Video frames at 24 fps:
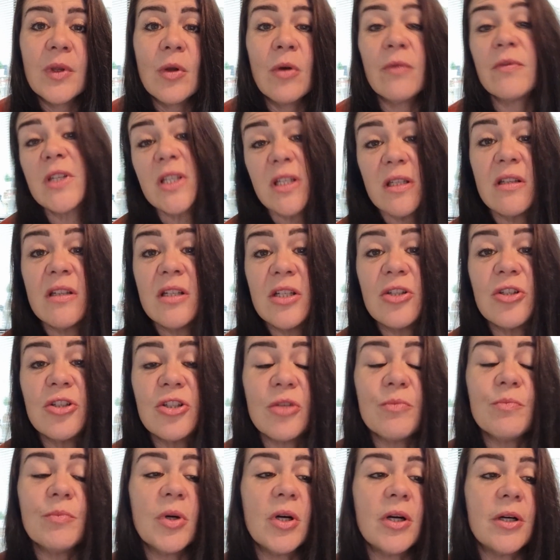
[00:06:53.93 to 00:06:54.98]
obviously the
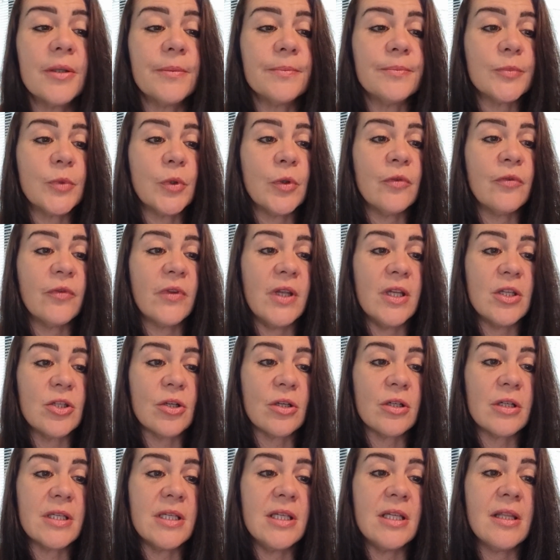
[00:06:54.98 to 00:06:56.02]
estrogen part of the
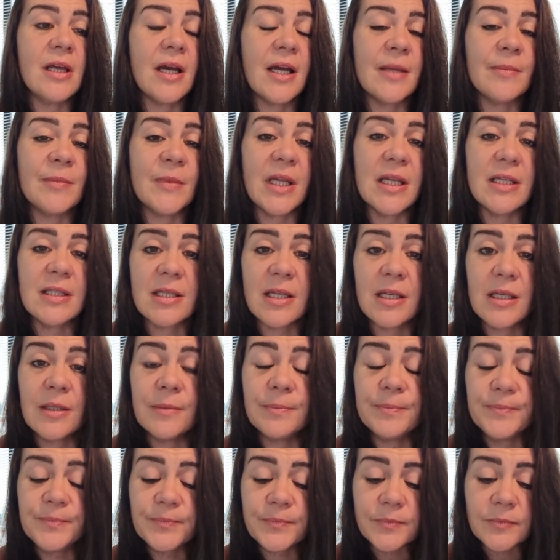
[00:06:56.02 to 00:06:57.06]
HRT that I'm getting.